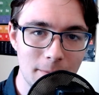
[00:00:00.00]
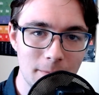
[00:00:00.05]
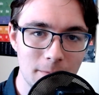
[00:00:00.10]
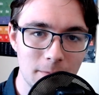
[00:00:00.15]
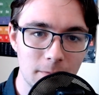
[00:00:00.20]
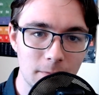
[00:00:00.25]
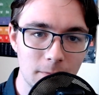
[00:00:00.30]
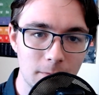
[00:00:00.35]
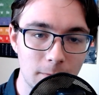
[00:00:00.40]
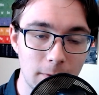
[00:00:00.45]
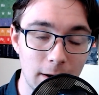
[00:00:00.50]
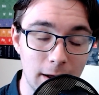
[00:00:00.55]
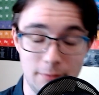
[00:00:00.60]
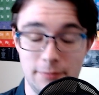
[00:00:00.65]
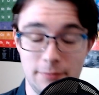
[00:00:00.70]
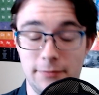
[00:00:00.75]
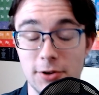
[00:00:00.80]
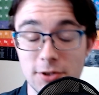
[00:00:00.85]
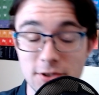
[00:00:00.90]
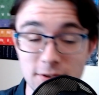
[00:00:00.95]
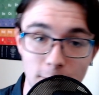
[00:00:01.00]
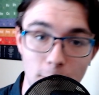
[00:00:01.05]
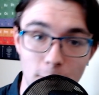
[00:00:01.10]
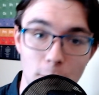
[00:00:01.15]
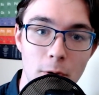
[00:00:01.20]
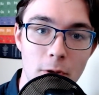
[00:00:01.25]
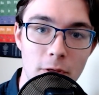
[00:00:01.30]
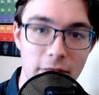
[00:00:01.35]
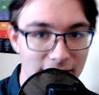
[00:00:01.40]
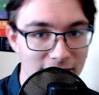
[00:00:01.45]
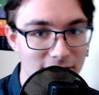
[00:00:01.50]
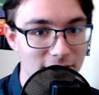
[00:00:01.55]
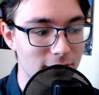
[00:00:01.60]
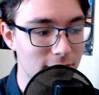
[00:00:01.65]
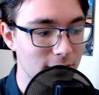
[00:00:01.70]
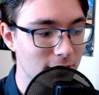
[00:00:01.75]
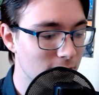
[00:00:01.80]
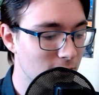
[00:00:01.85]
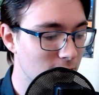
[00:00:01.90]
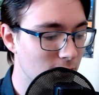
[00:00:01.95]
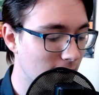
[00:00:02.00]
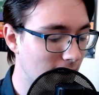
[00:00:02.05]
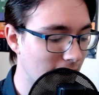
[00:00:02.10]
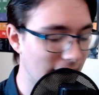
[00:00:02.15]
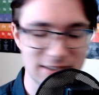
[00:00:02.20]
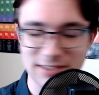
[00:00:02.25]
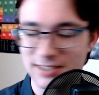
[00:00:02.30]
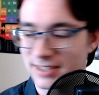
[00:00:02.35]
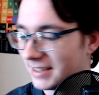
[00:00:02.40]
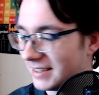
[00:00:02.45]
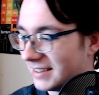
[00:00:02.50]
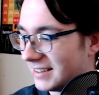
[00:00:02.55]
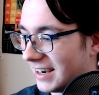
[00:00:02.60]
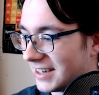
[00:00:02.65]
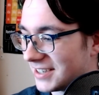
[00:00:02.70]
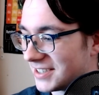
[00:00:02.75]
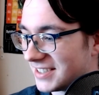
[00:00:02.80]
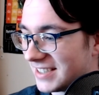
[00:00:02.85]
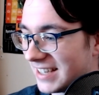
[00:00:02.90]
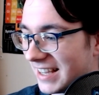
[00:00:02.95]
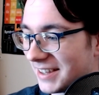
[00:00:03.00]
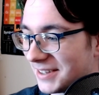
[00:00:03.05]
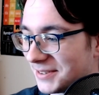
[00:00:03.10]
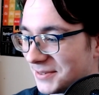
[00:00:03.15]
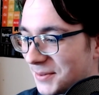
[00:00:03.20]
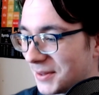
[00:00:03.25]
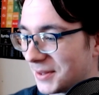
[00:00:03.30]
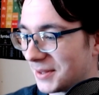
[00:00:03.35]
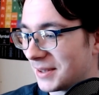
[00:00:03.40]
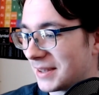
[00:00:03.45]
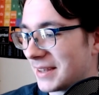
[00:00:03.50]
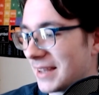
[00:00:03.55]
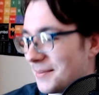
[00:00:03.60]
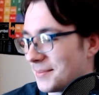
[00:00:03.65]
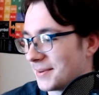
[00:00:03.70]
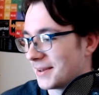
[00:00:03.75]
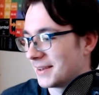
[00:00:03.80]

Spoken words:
well, first of all, thank you to, actually, I should start this with a cuppa. Hang